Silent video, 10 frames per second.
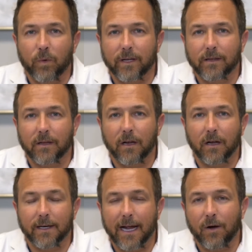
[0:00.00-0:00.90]
With
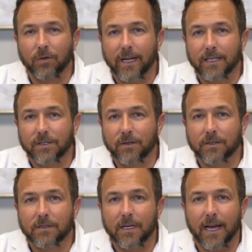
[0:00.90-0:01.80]
now
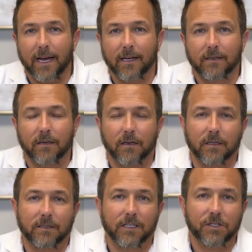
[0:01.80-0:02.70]
lasers and
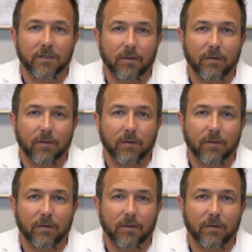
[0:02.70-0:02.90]
additionally